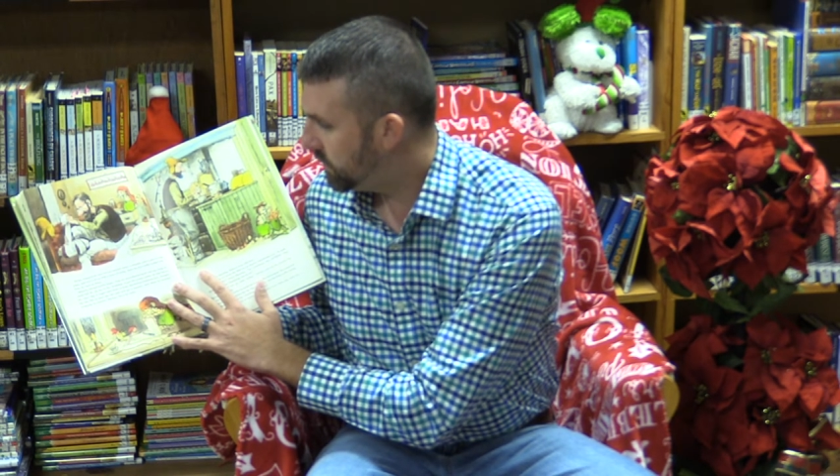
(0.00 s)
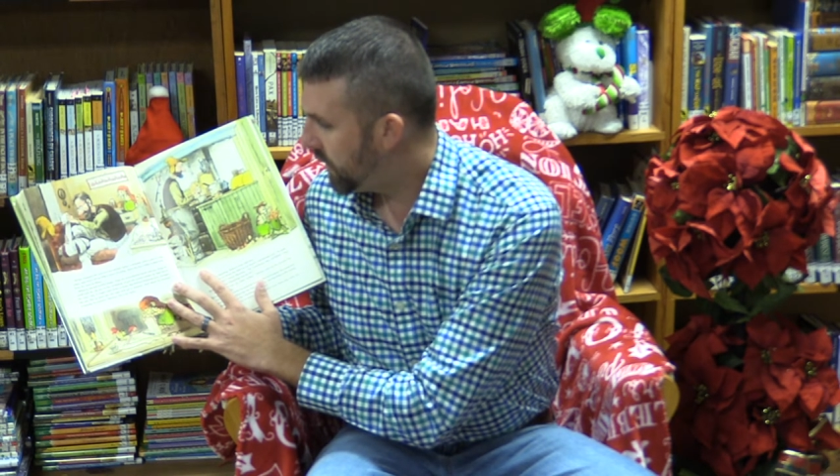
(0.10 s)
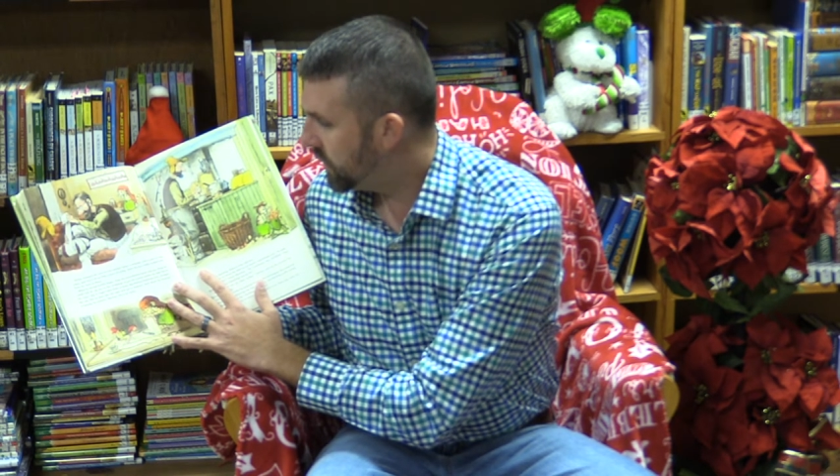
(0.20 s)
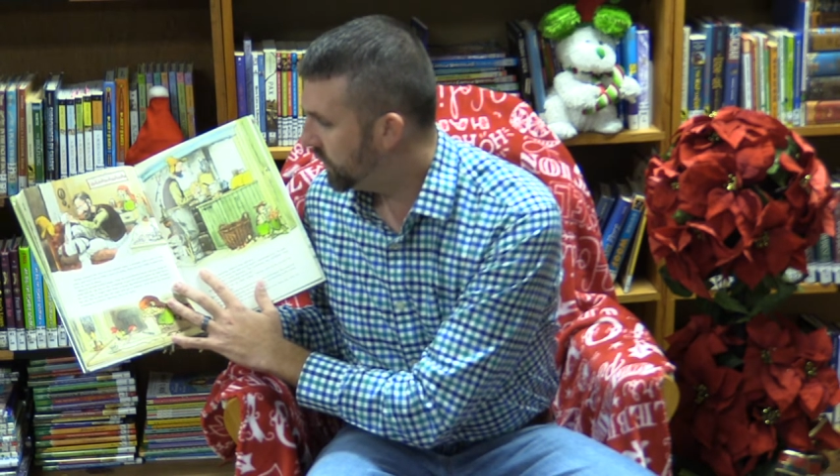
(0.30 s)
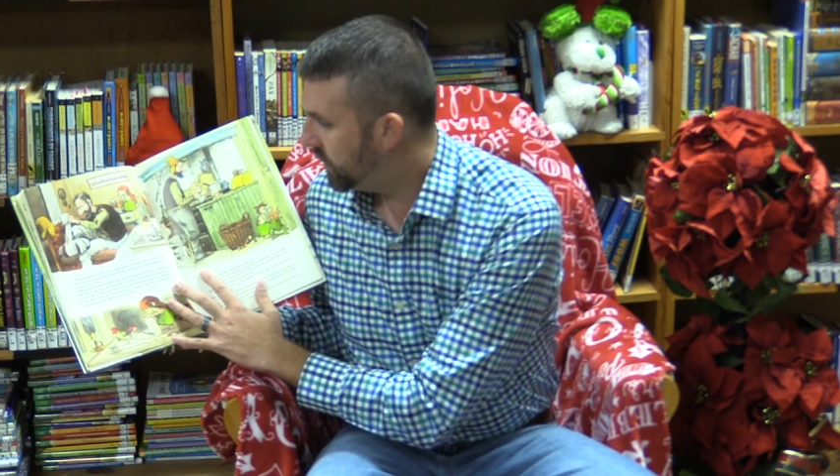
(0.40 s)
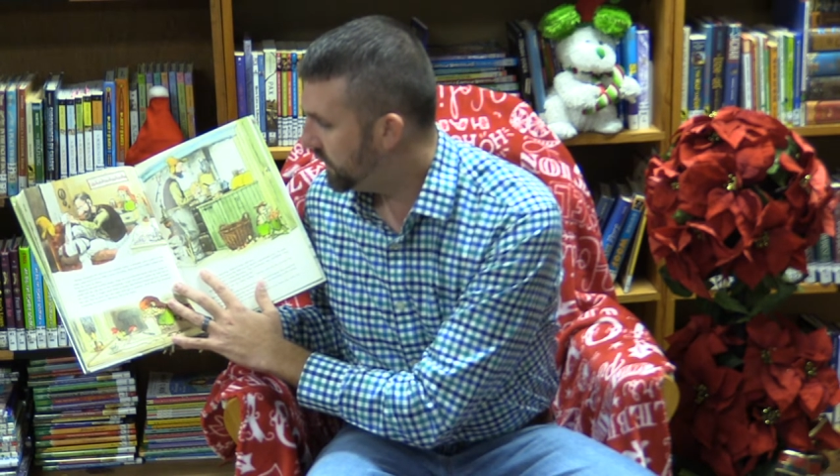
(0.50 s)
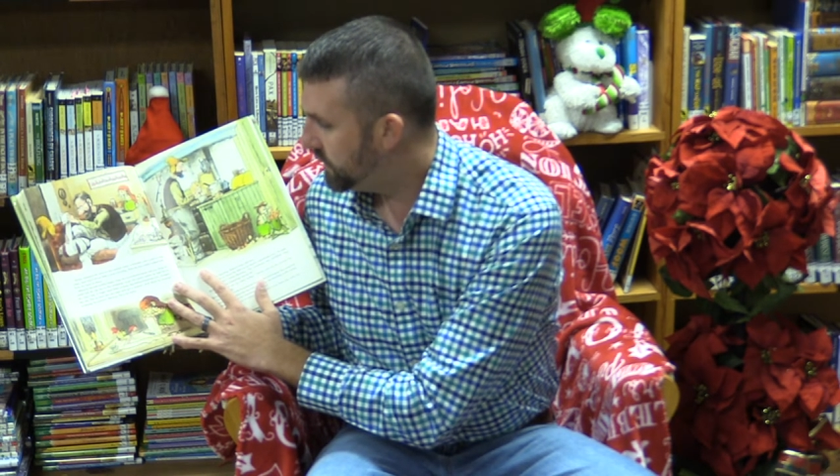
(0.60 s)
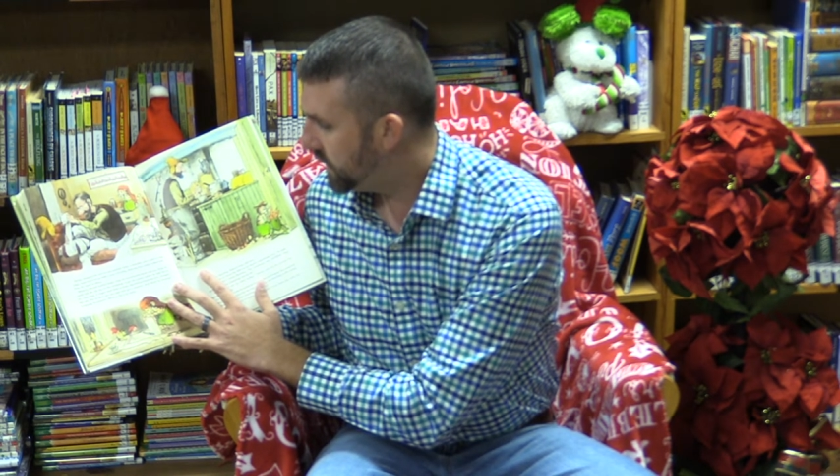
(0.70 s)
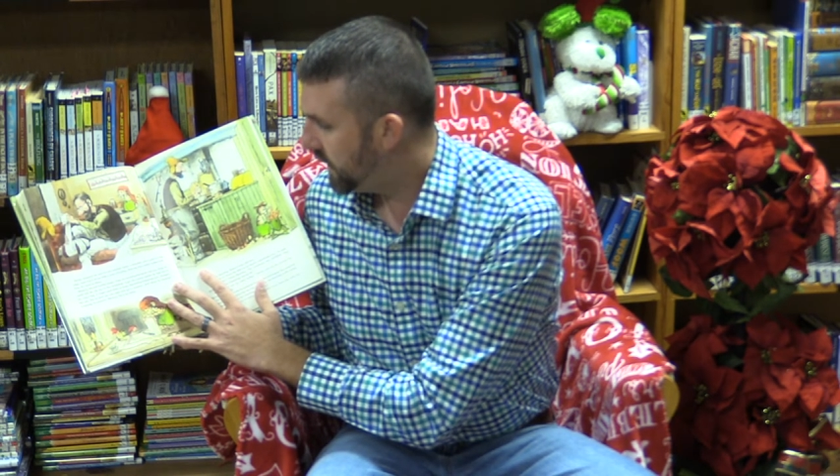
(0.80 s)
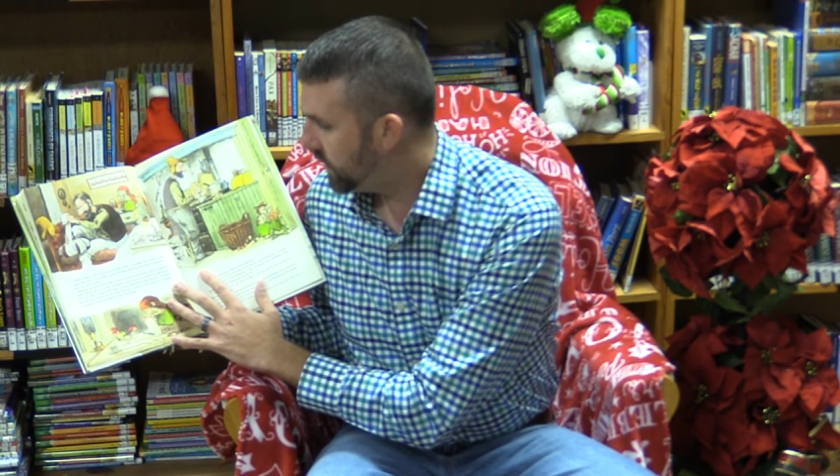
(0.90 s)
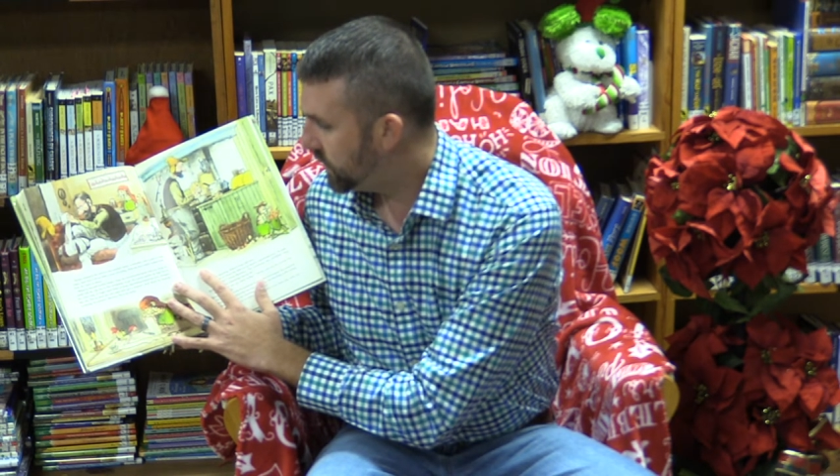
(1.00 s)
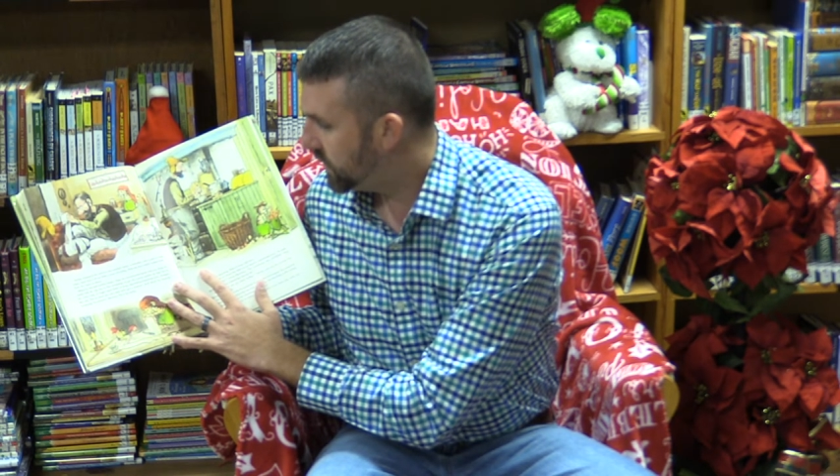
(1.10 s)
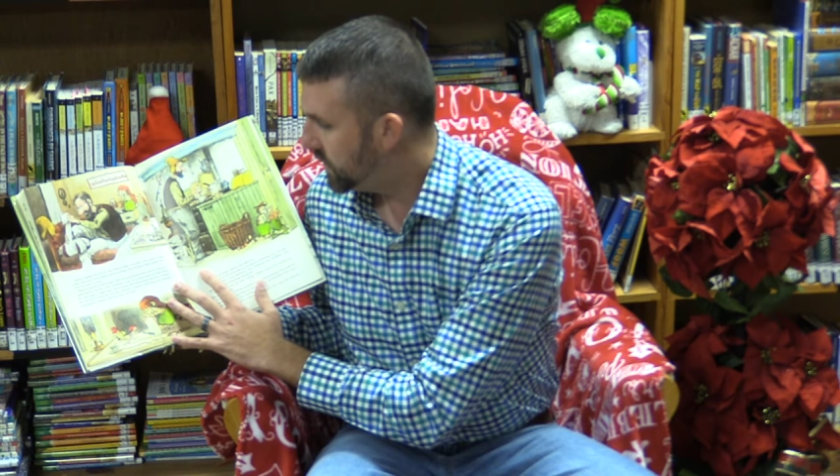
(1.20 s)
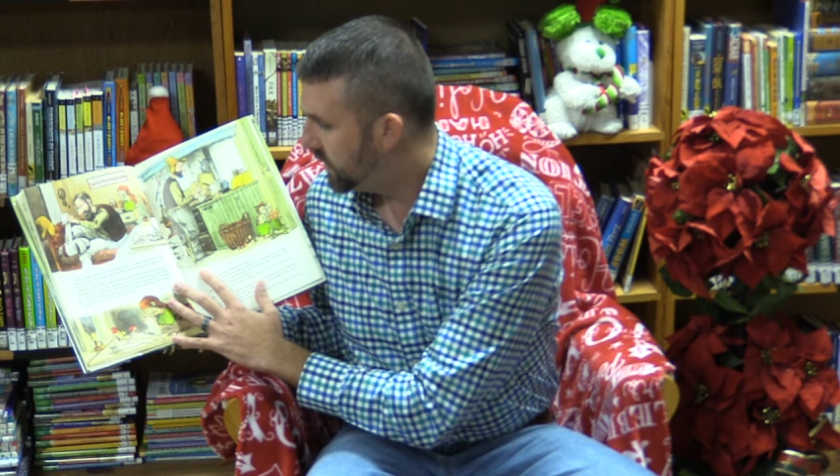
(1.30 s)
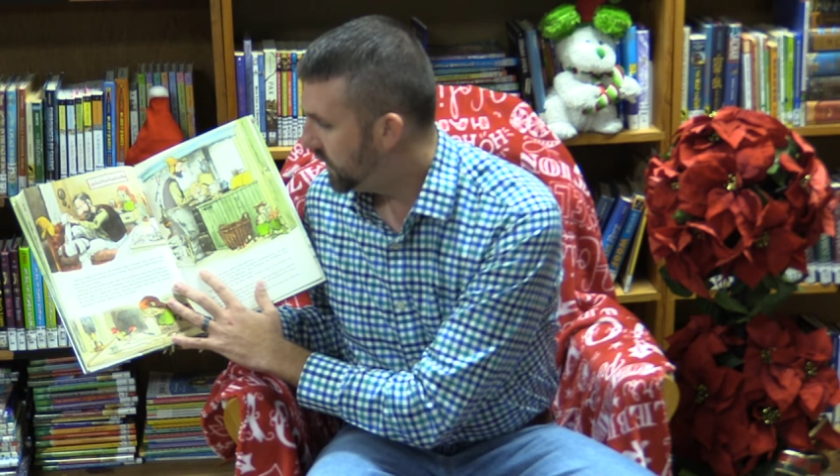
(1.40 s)
Mercury felt
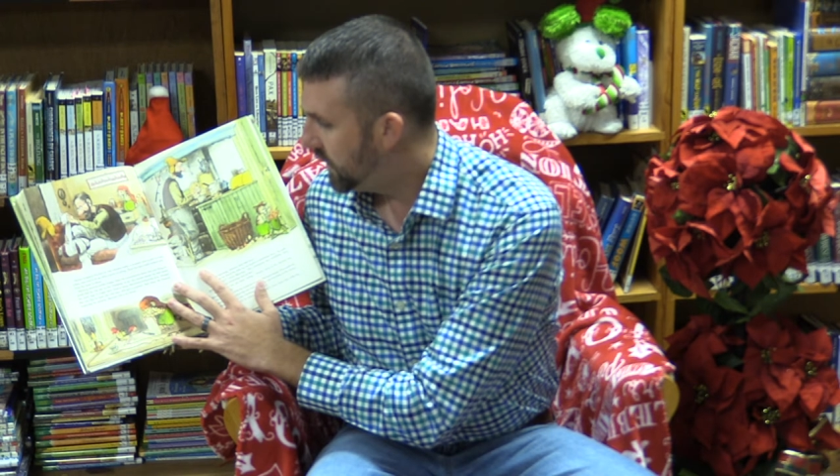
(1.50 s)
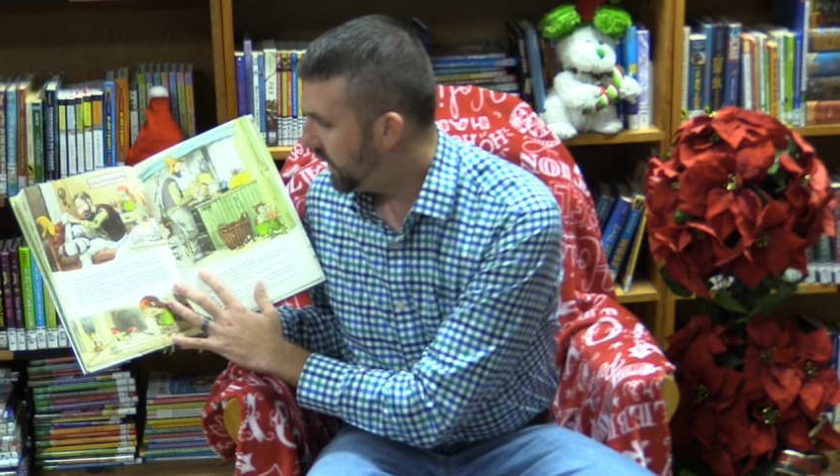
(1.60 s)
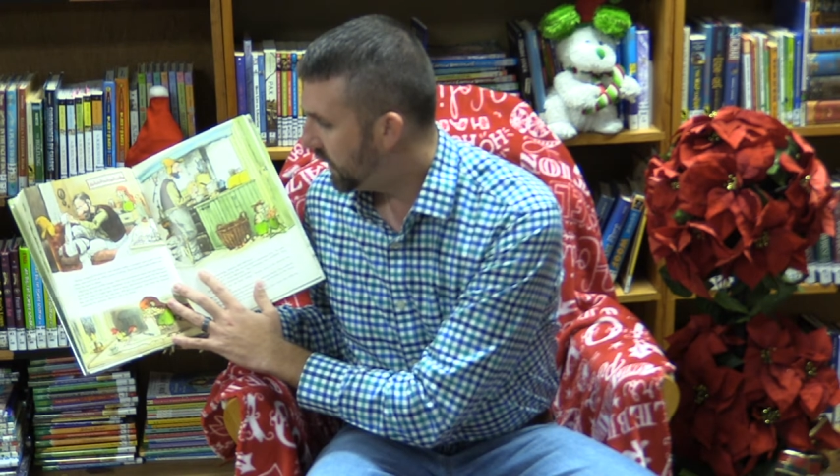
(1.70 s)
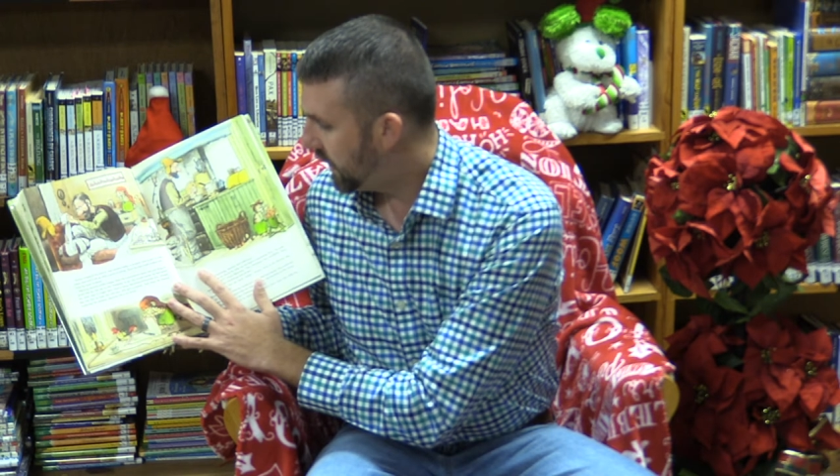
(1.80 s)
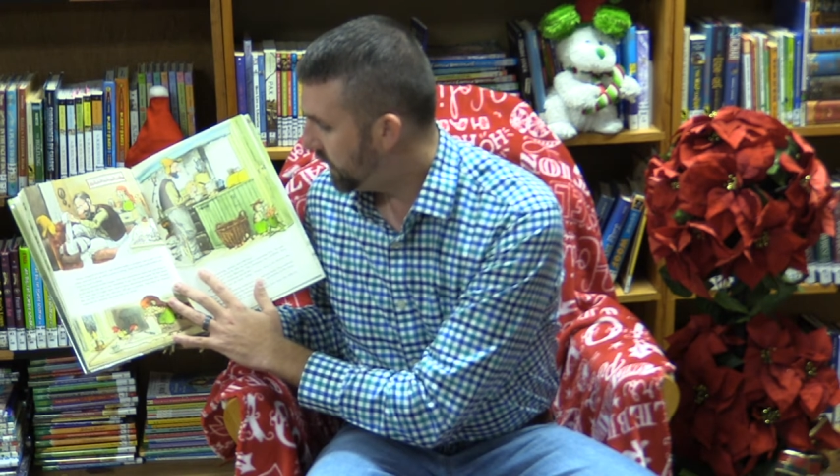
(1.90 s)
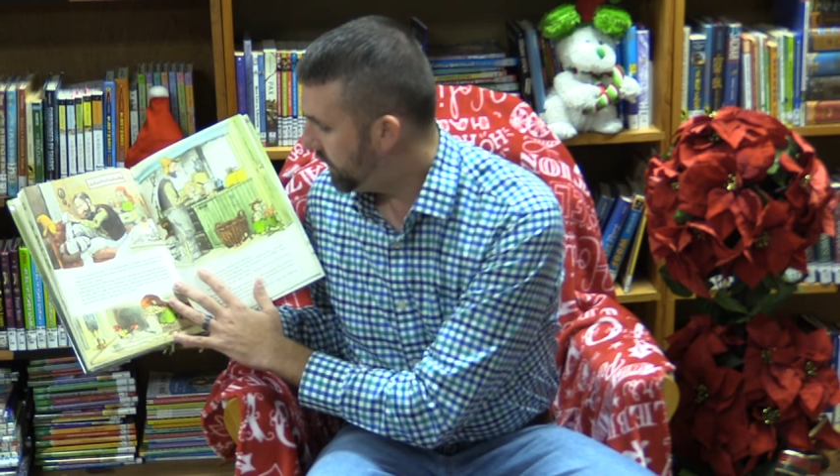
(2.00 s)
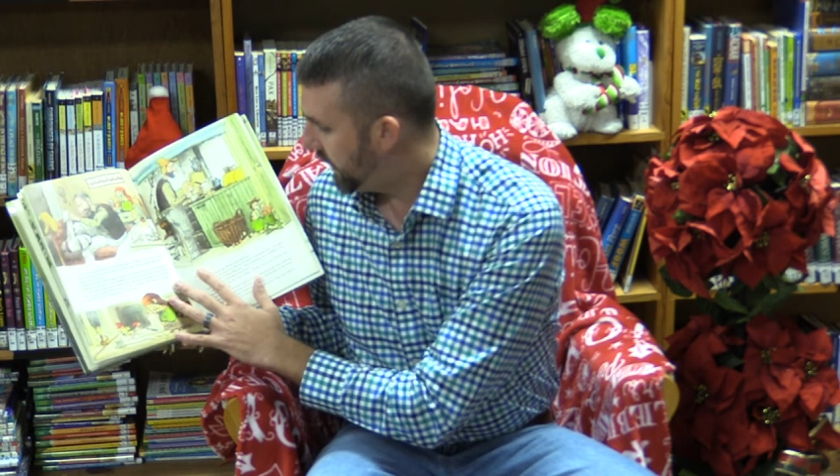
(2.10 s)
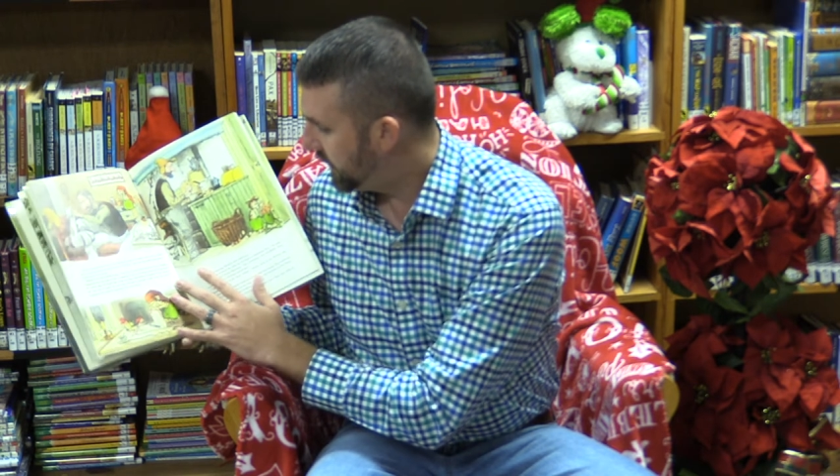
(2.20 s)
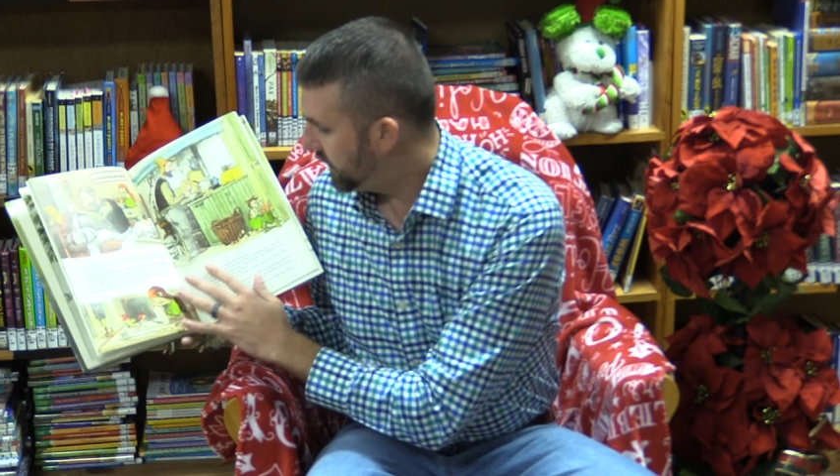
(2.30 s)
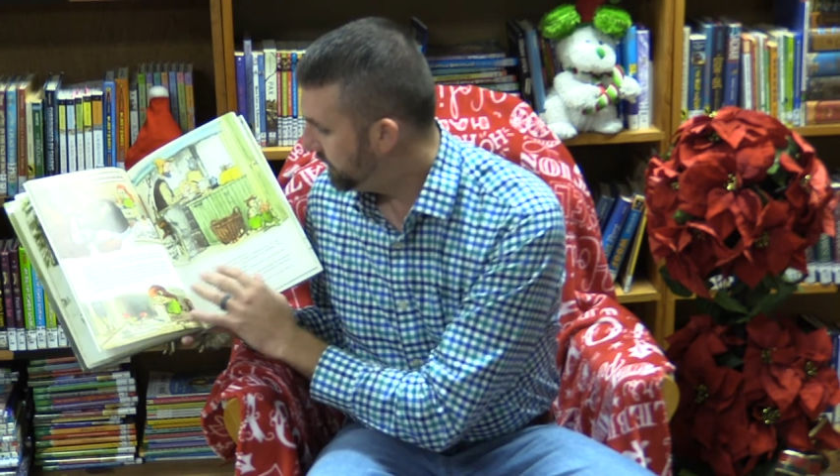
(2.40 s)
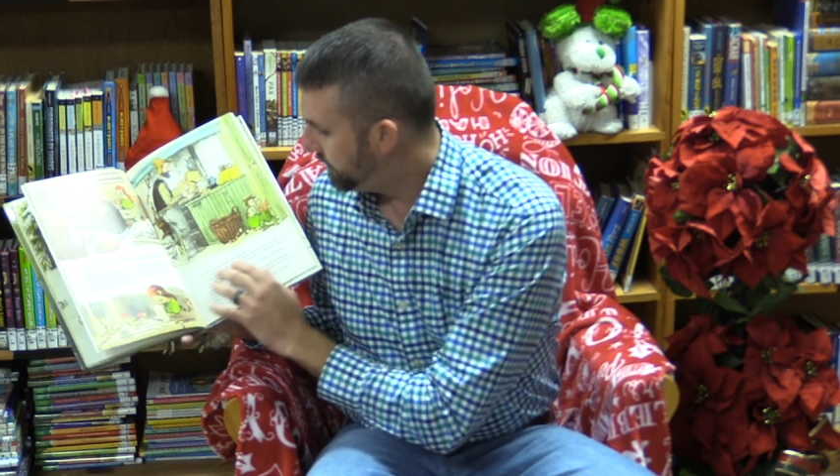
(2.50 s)
a lot better.